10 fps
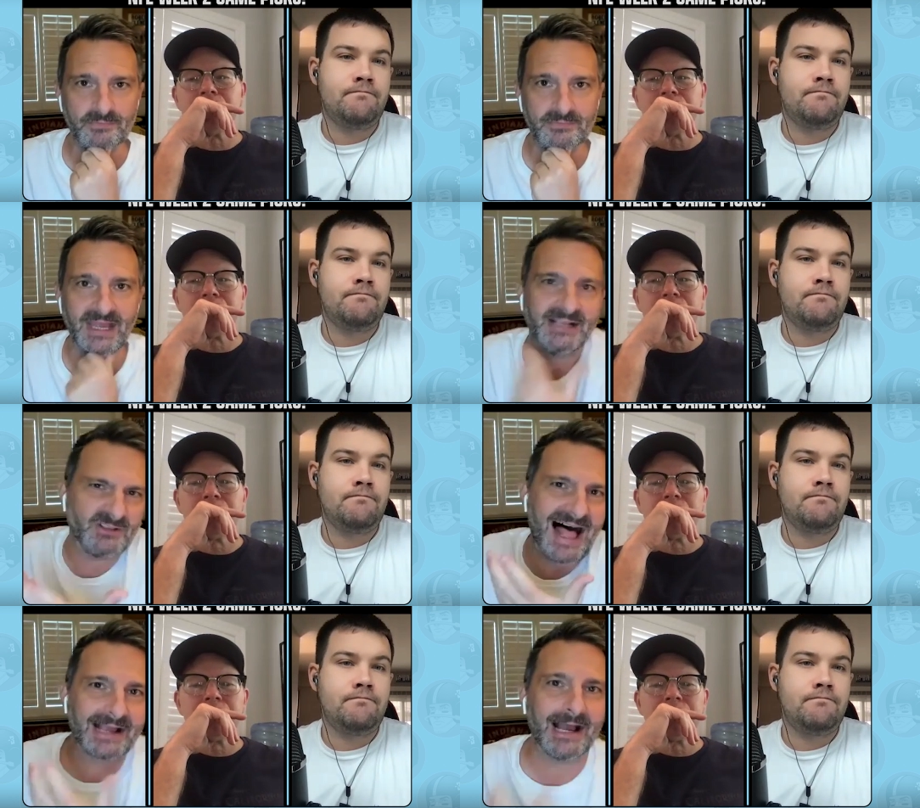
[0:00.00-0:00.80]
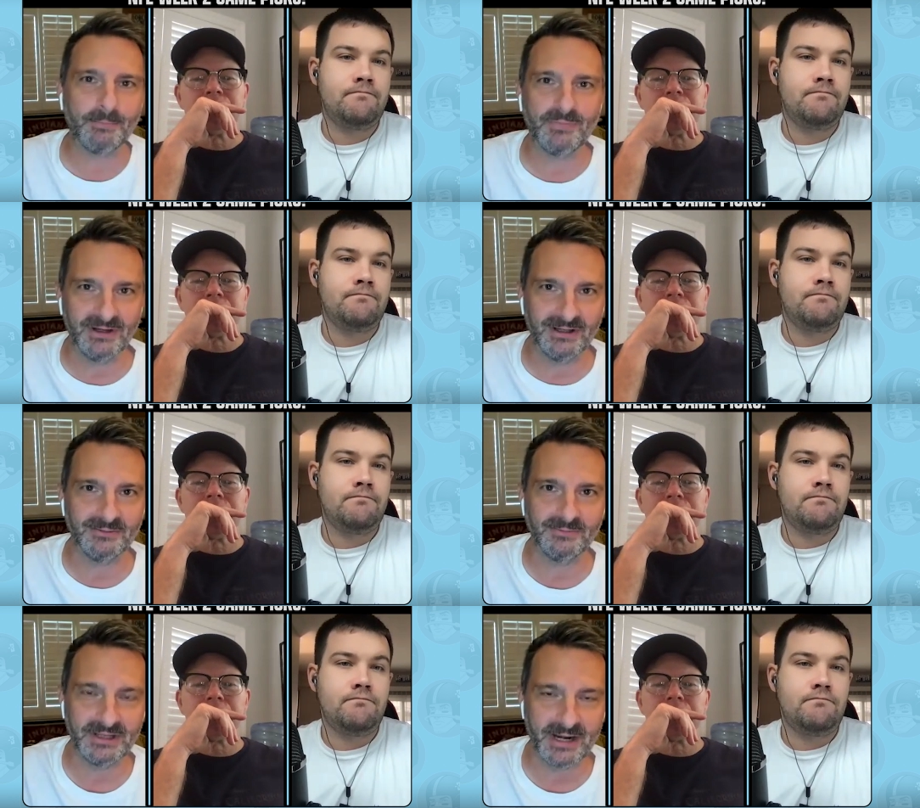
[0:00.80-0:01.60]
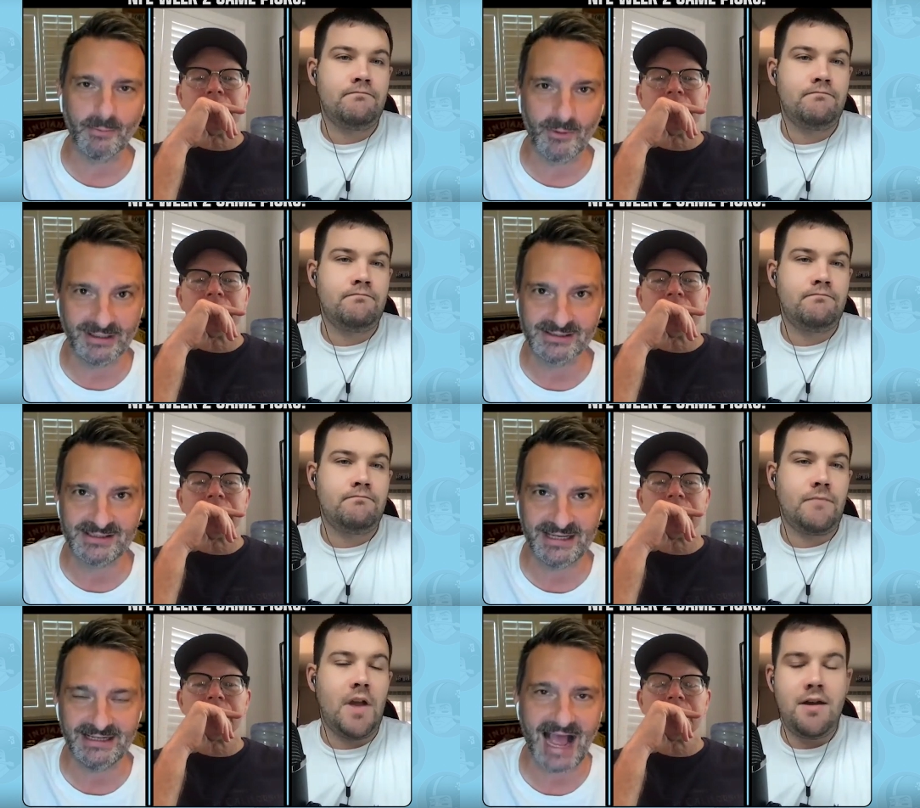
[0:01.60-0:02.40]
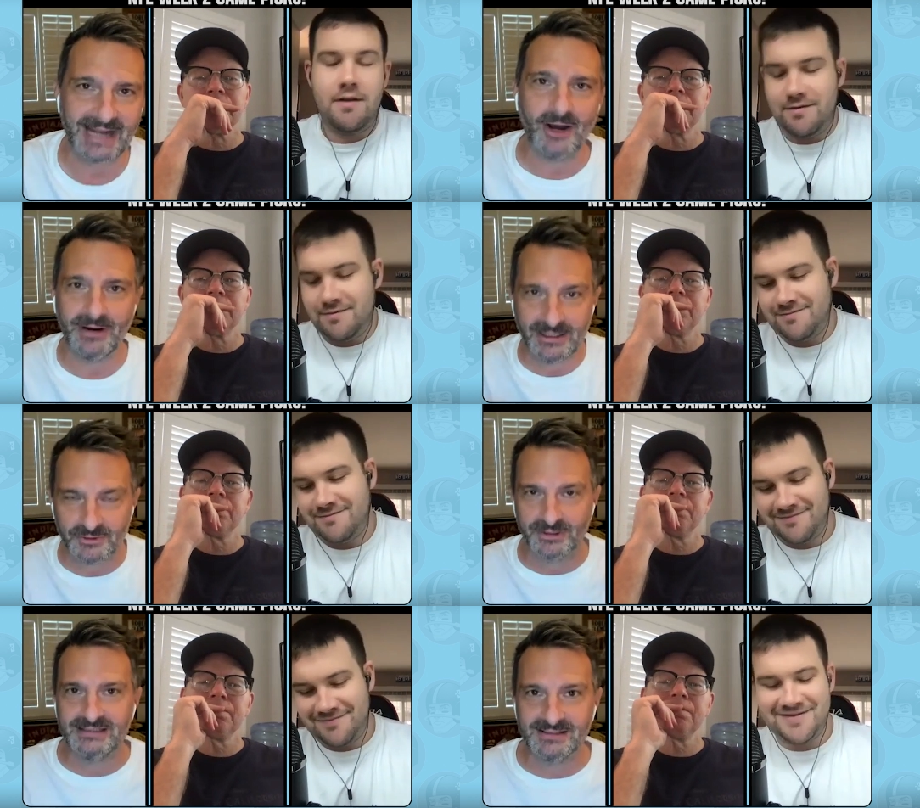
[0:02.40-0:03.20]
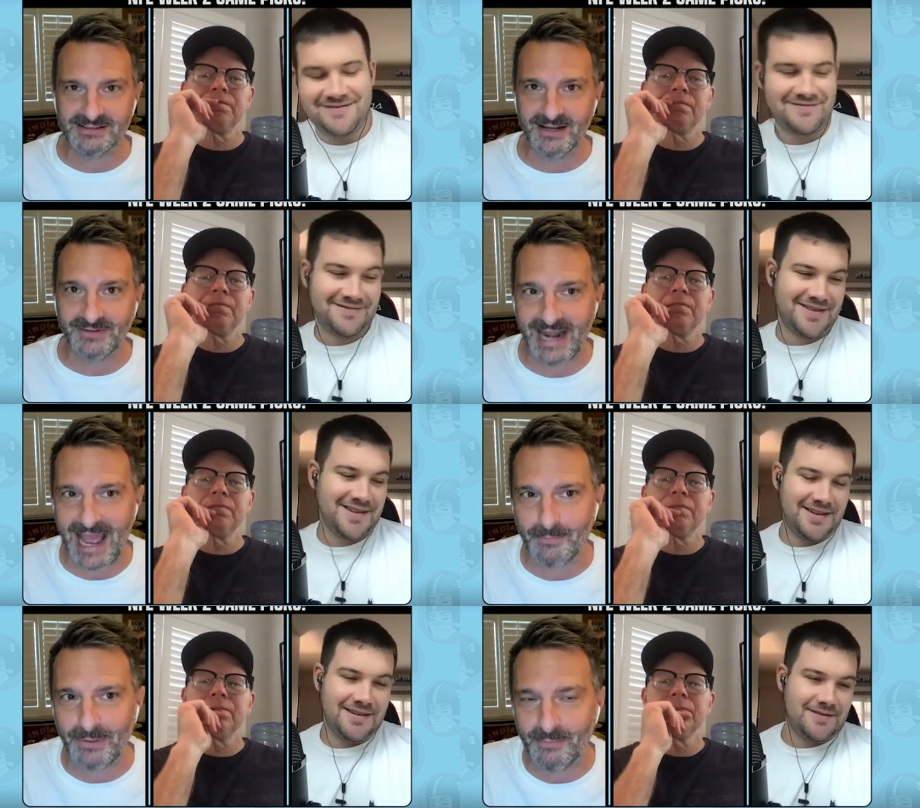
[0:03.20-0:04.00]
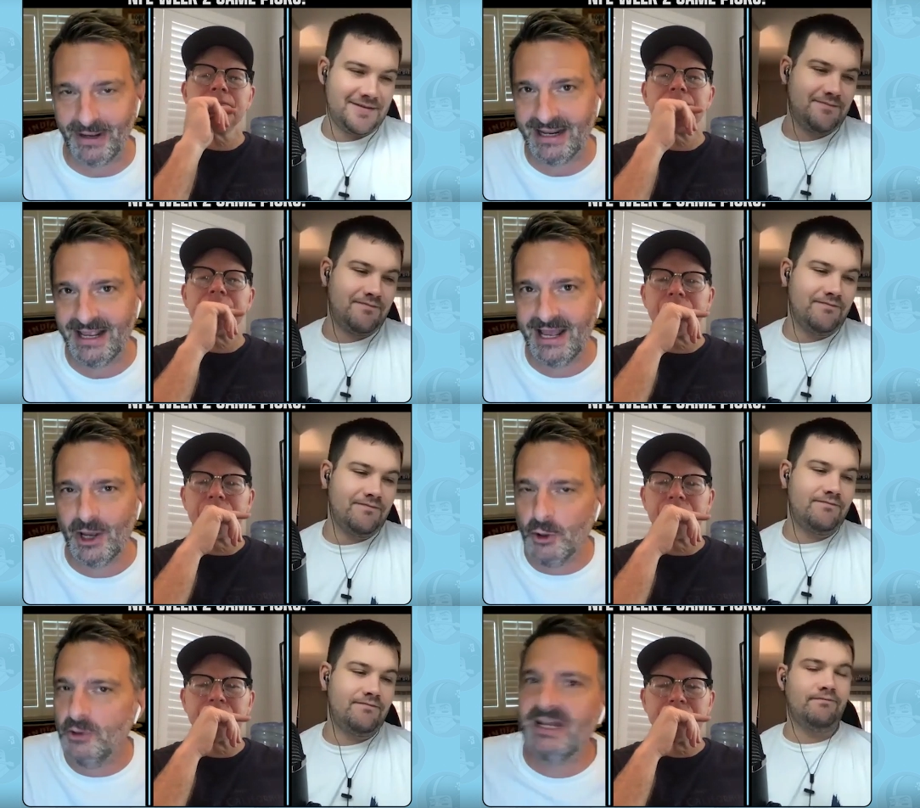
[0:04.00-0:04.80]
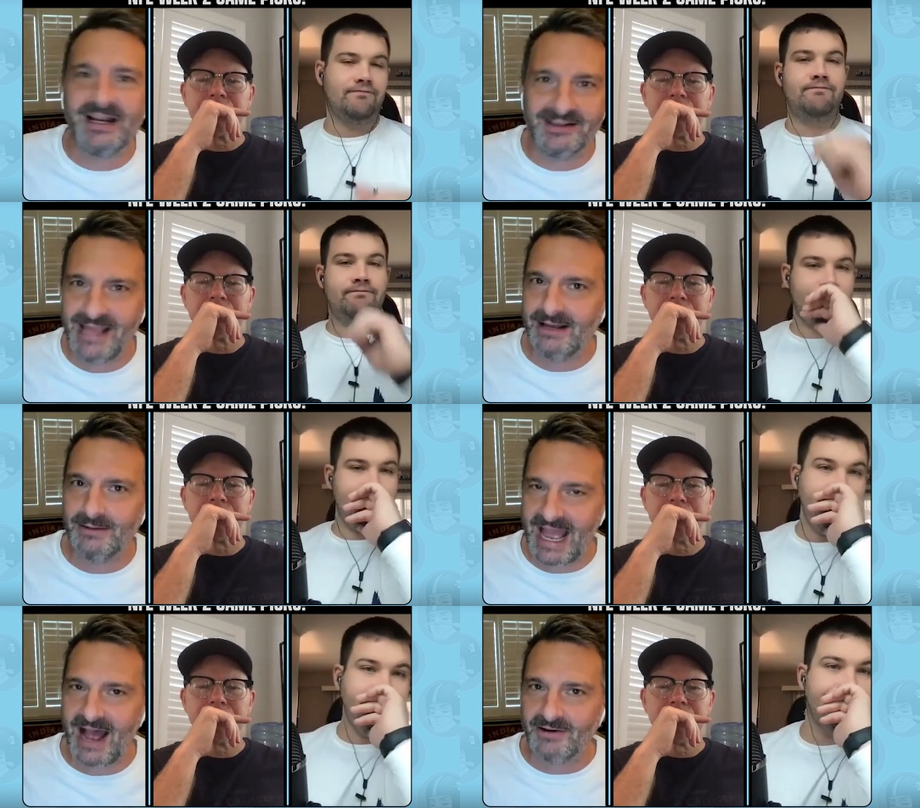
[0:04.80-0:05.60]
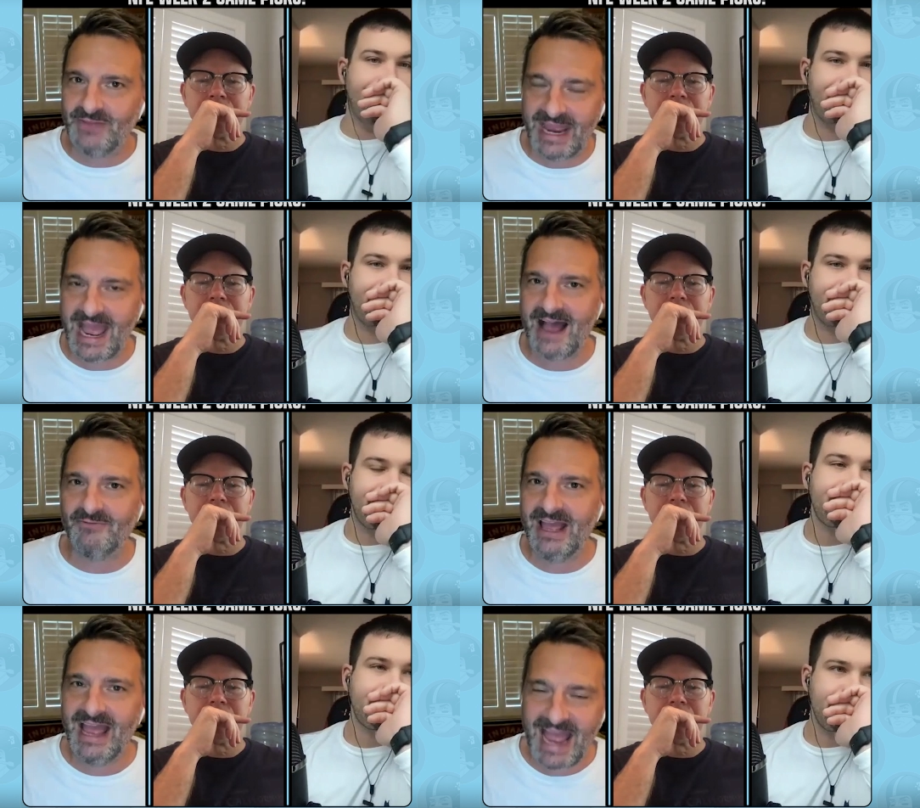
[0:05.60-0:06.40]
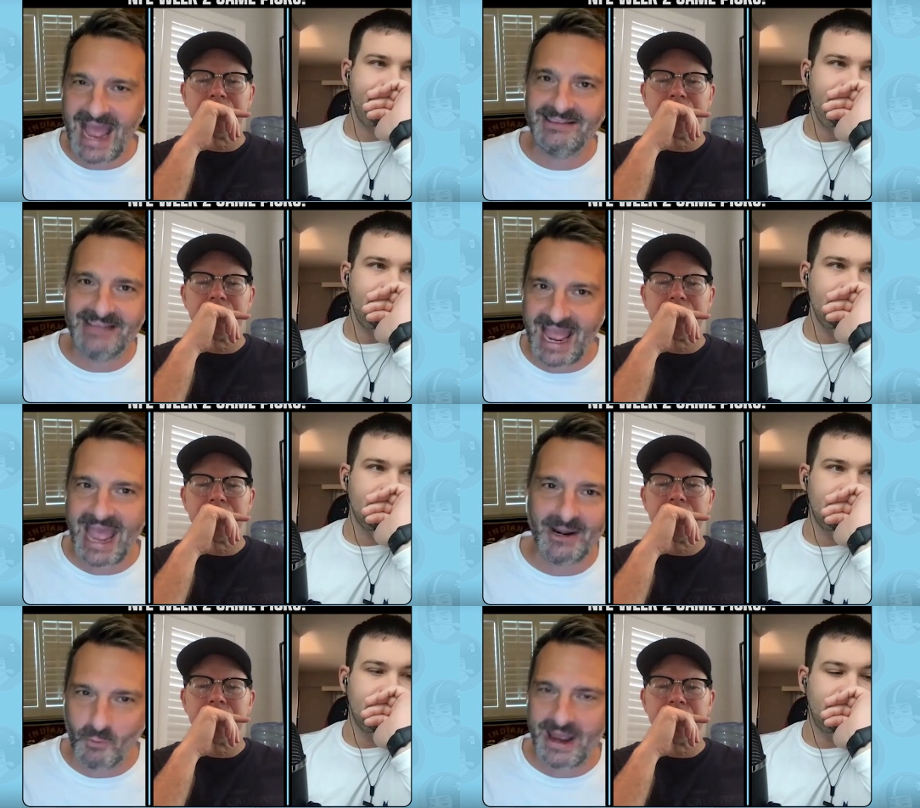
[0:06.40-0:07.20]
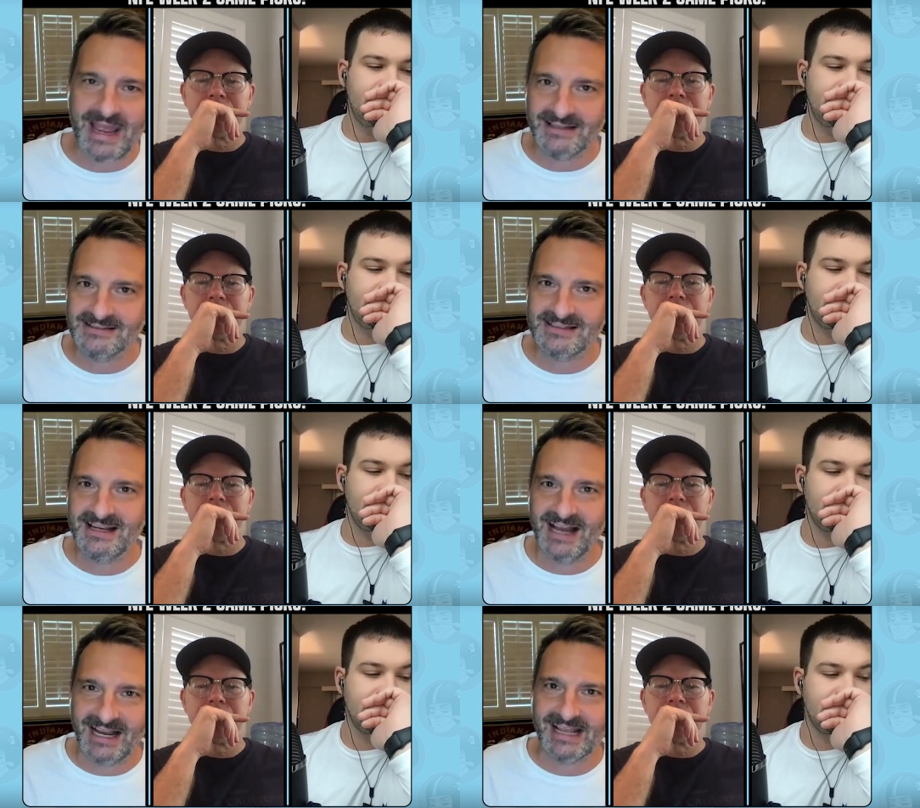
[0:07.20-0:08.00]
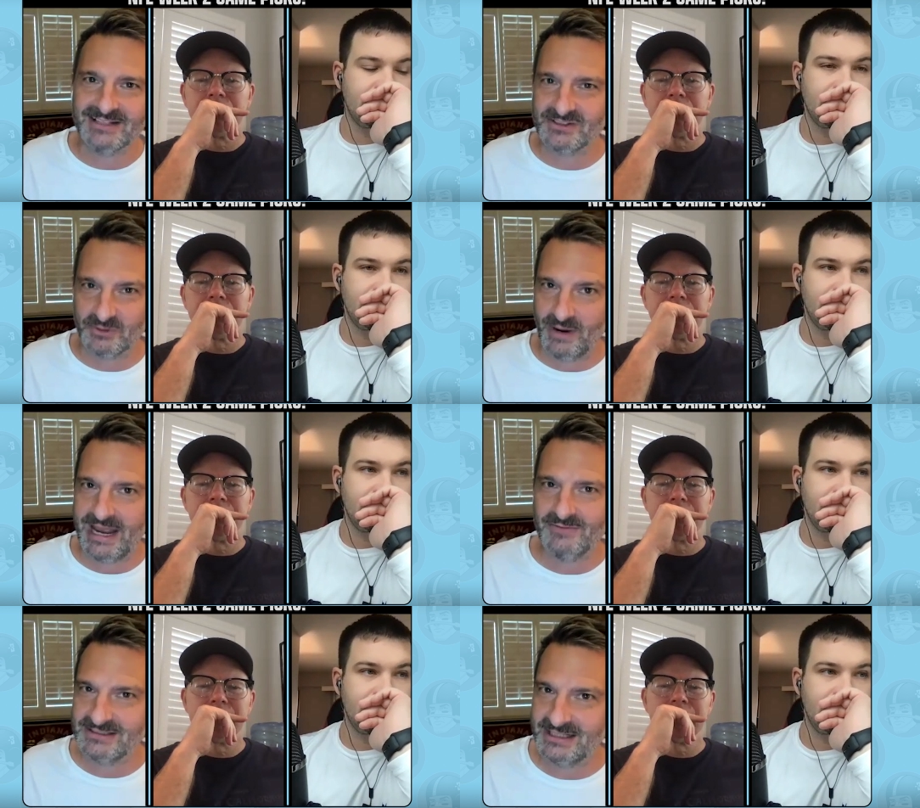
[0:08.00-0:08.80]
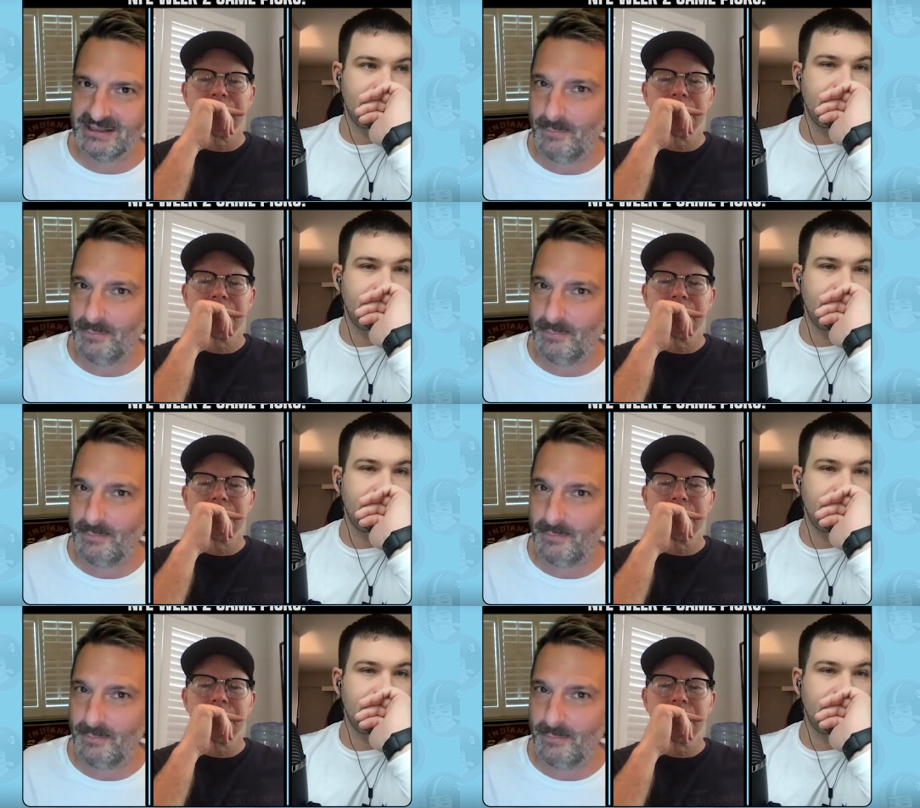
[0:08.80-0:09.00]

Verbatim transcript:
Speaker 1: they lock up the the number one seed. I know injuries and stuff can happen, but who's going to take them down if they have head to head wins against the Ravens and the